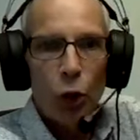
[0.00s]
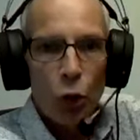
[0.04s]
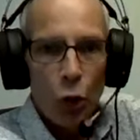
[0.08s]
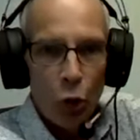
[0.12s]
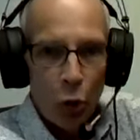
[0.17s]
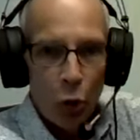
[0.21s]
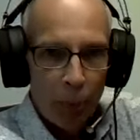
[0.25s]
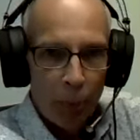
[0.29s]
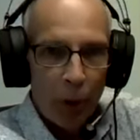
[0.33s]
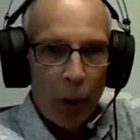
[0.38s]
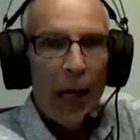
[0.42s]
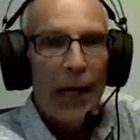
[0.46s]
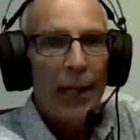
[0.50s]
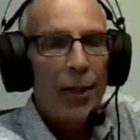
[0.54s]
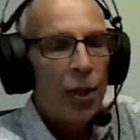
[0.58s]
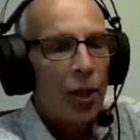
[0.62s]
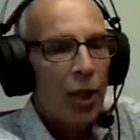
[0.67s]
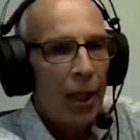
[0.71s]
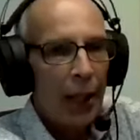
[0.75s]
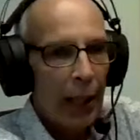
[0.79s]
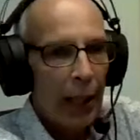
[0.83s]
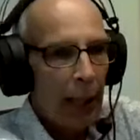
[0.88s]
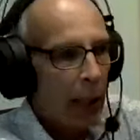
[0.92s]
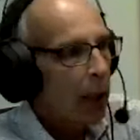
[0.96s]

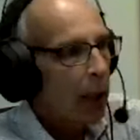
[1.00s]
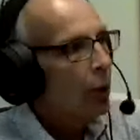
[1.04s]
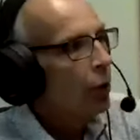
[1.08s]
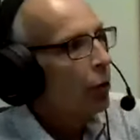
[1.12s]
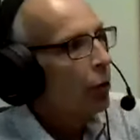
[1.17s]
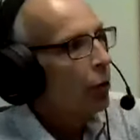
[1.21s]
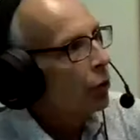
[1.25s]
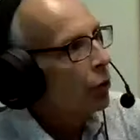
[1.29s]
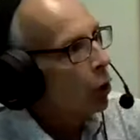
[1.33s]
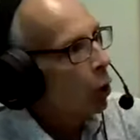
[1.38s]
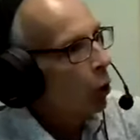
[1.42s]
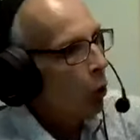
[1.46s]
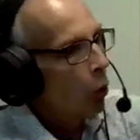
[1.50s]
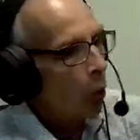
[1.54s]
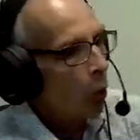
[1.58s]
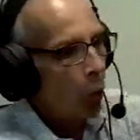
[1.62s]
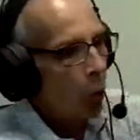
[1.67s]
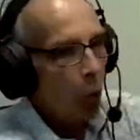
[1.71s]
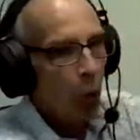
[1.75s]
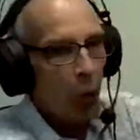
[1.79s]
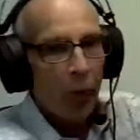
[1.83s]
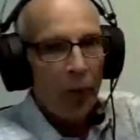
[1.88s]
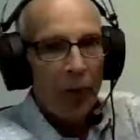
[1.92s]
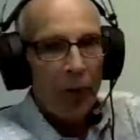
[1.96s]
Tuberosity. So
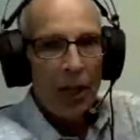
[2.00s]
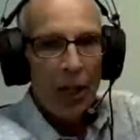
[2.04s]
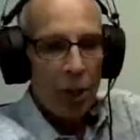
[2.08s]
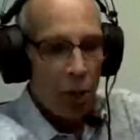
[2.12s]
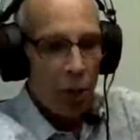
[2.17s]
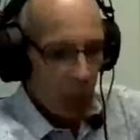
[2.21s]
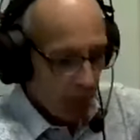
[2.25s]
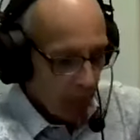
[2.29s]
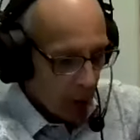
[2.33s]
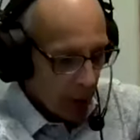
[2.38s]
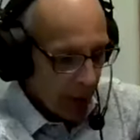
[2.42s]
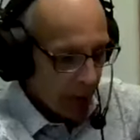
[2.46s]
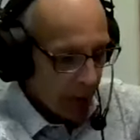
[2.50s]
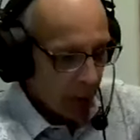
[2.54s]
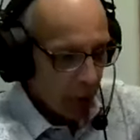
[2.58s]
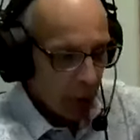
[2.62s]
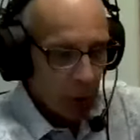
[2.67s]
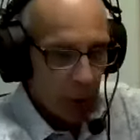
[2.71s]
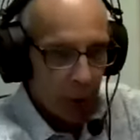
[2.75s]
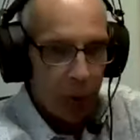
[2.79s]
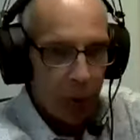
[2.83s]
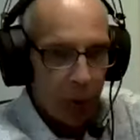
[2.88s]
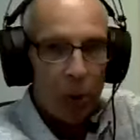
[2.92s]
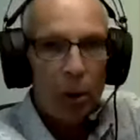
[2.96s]
all these
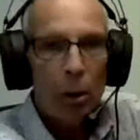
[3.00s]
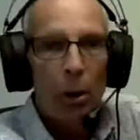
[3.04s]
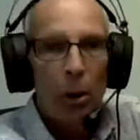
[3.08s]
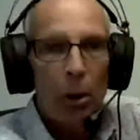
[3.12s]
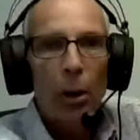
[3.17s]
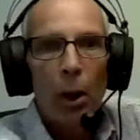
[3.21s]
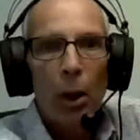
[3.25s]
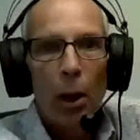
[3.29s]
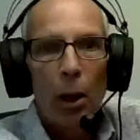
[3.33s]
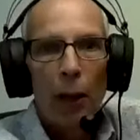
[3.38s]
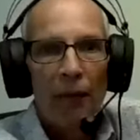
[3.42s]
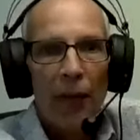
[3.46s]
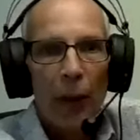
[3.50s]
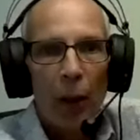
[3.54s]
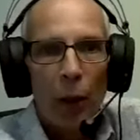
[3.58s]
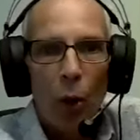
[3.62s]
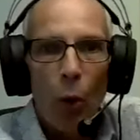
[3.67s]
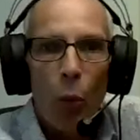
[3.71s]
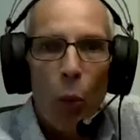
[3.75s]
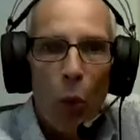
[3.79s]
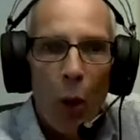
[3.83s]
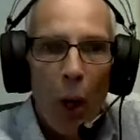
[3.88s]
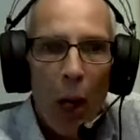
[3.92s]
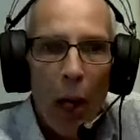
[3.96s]
muscles of the
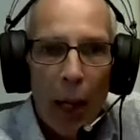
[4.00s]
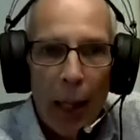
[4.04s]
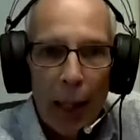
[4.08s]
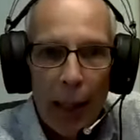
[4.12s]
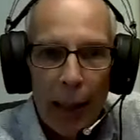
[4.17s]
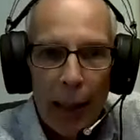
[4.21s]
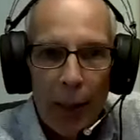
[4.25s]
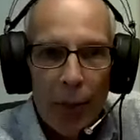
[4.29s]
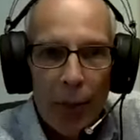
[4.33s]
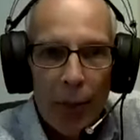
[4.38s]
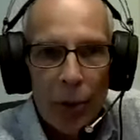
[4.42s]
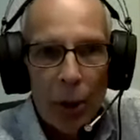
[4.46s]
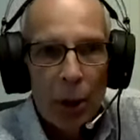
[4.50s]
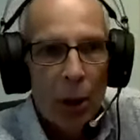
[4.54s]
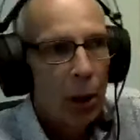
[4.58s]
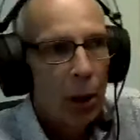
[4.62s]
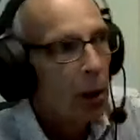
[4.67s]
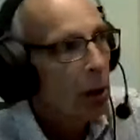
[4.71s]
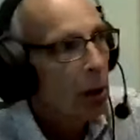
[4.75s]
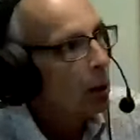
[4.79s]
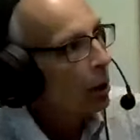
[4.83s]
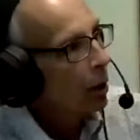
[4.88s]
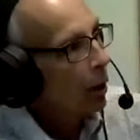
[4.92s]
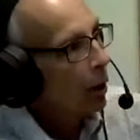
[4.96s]
quads
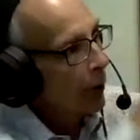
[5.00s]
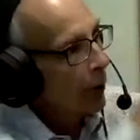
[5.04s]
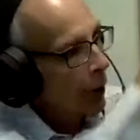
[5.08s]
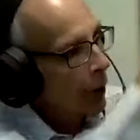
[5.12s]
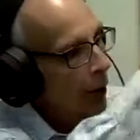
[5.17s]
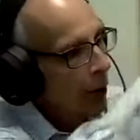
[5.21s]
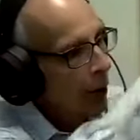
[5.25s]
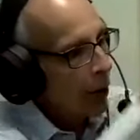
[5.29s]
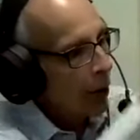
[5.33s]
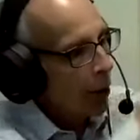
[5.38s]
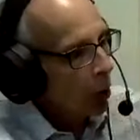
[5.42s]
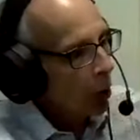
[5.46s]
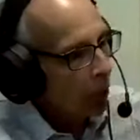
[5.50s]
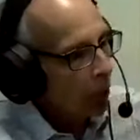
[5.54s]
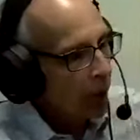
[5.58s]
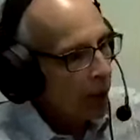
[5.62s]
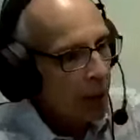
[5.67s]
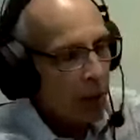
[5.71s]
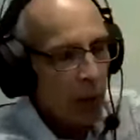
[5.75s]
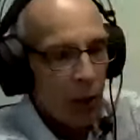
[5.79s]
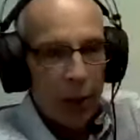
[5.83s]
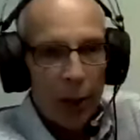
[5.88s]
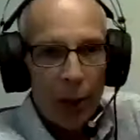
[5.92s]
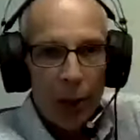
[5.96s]
are going to go
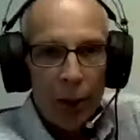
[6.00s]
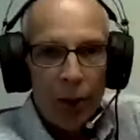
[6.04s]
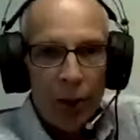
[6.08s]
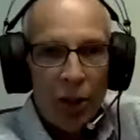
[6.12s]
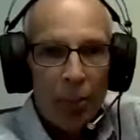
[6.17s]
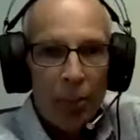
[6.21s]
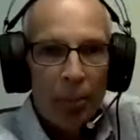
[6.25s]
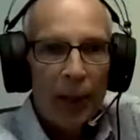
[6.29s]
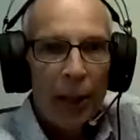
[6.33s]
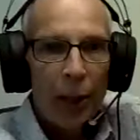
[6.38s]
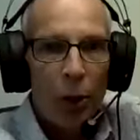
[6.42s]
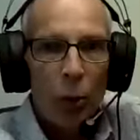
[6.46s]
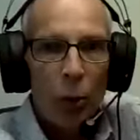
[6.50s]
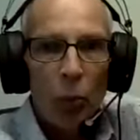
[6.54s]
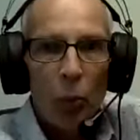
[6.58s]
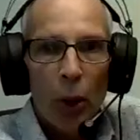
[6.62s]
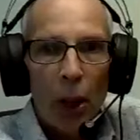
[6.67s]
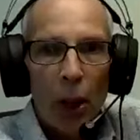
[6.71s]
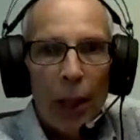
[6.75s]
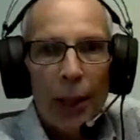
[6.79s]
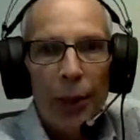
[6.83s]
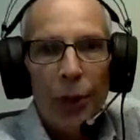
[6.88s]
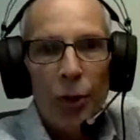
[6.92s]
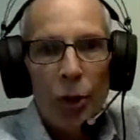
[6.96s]
into the tibial
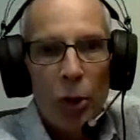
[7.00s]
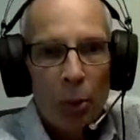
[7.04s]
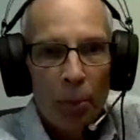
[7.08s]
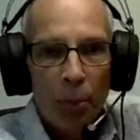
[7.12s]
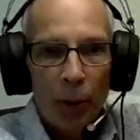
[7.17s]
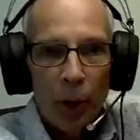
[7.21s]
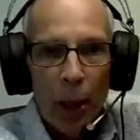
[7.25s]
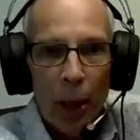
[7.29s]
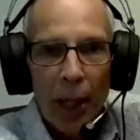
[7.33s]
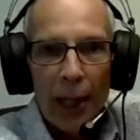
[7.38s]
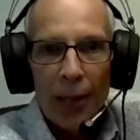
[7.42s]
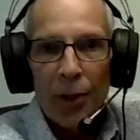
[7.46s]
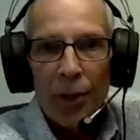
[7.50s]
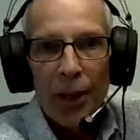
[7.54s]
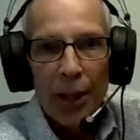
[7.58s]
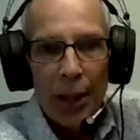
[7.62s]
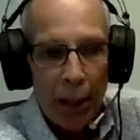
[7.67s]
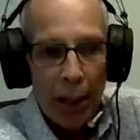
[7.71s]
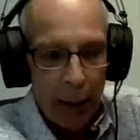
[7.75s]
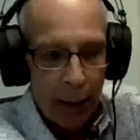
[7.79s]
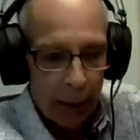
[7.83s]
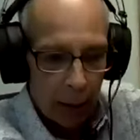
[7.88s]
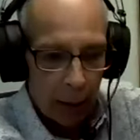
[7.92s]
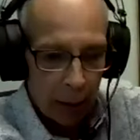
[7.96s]
what?
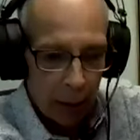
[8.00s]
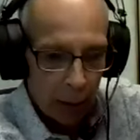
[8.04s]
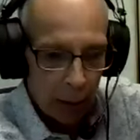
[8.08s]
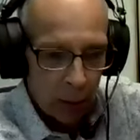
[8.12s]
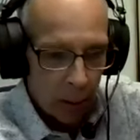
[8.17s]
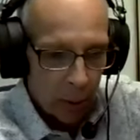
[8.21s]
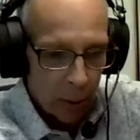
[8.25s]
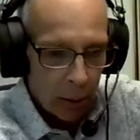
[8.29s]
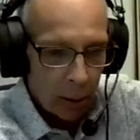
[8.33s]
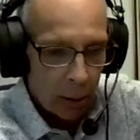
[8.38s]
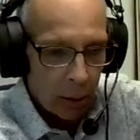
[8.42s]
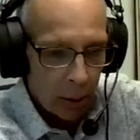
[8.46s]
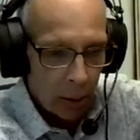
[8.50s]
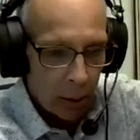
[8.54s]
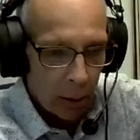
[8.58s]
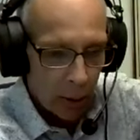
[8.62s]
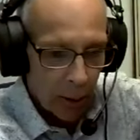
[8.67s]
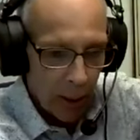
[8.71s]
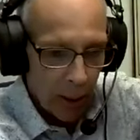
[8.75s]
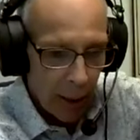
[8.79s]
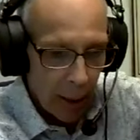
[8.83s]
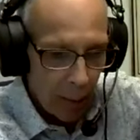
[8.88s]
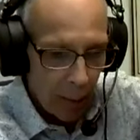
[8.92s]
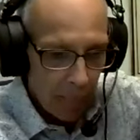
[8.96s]
Tuberosity.
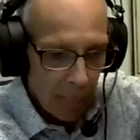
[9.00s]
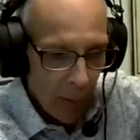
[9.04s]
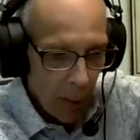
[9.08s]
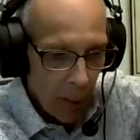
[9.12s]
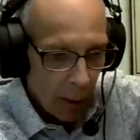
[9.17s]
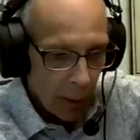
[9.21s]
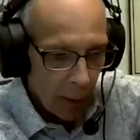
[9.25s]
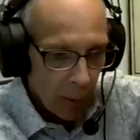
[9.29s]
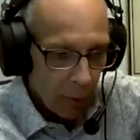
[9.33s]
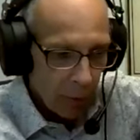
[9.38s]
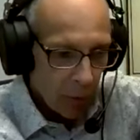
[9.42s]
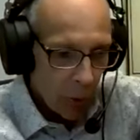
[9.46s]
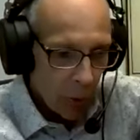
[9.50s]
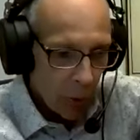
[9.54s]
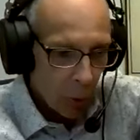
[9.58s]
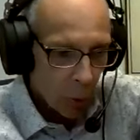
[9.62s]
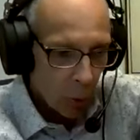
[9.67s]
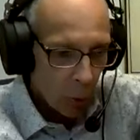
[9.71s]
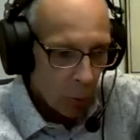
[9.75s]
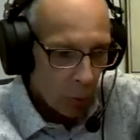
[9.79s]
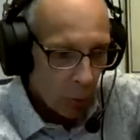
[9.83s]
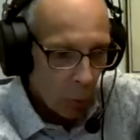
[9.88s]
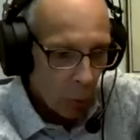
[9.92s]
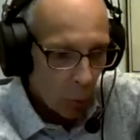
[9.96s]
Okay.
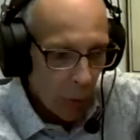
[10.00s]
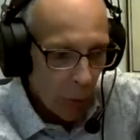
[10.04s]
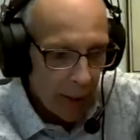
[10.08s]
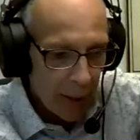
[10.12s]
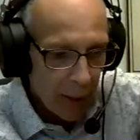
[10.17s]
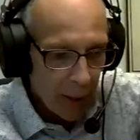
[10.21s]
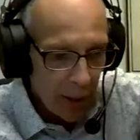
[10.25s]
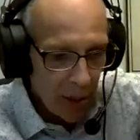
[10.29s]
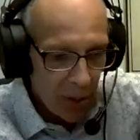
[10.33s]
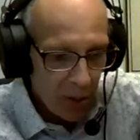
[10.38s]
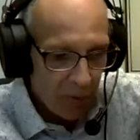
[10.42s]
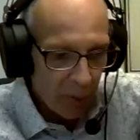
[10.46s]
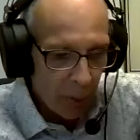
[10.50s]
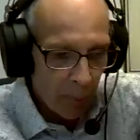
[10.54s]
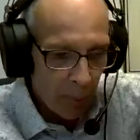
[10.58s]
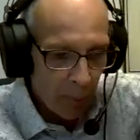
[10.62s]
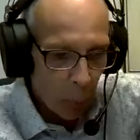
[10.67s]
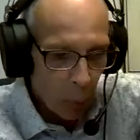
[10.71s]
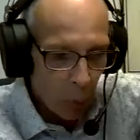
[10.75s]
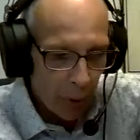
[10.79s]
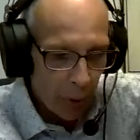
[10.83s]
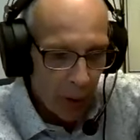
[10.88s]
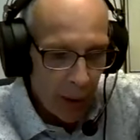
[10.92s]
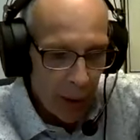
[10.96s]
So rectus
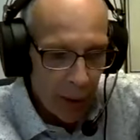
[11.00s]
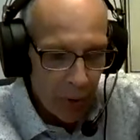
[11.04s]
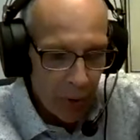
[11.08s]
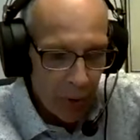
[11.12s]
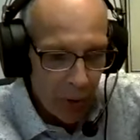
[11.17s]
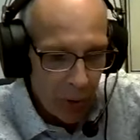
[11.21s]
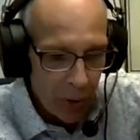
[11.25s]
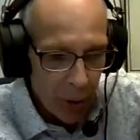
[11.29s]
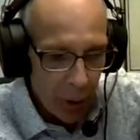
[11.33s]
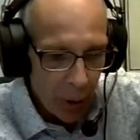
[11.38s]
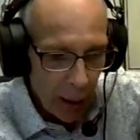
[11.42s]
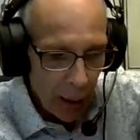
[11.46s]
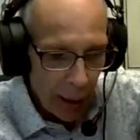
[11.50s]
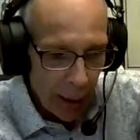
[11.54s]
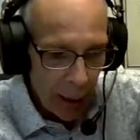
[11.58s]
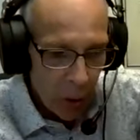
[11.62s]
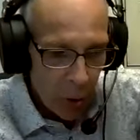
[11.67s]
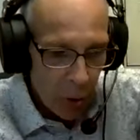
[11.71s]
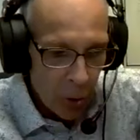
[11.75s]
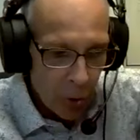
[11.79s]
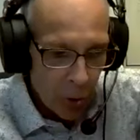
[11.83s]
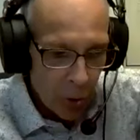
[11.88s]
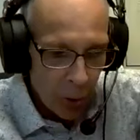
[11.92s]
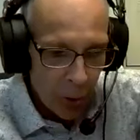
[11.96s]
femoris,
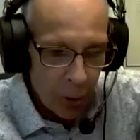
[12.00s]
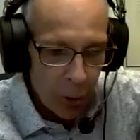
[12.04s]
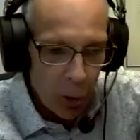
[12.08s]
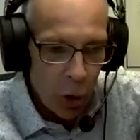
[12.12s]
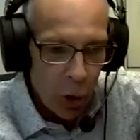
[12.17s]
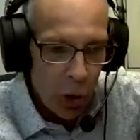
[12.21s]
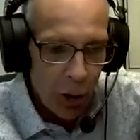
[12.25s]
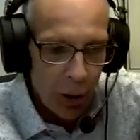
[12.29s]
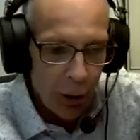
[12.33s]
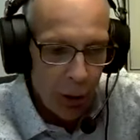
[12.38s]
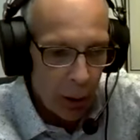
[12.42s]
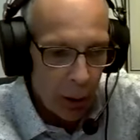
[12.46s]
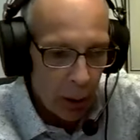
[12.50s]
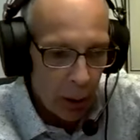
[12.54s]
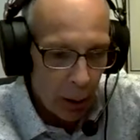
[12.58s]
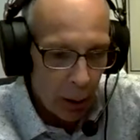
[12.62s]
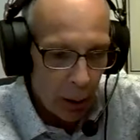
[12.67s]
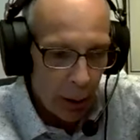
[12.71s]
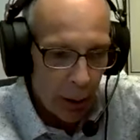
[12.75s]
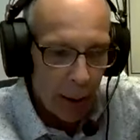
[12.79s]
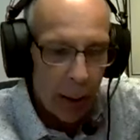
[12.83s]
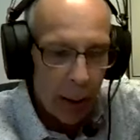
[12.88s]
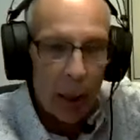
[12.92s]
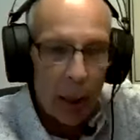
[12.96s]
insertion,
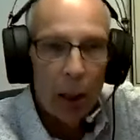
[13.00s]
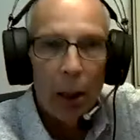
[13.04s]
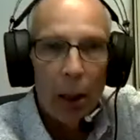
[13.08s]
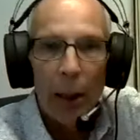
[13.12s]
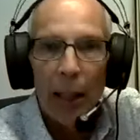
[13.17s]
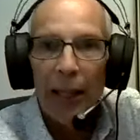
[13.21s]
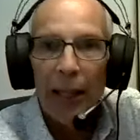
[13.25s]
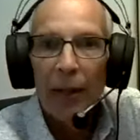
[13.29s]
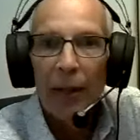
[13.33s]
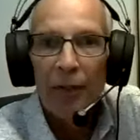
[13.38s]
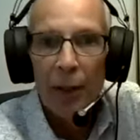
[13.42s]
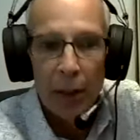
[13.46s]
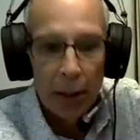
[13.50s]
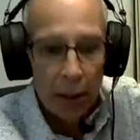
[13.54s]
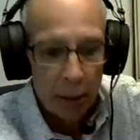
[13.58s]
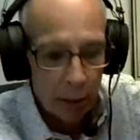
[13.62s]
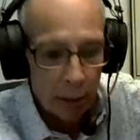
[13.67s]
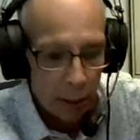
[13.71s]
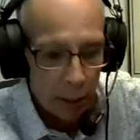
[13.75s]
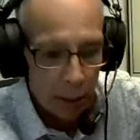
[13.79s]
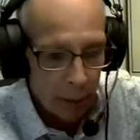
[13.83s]
11.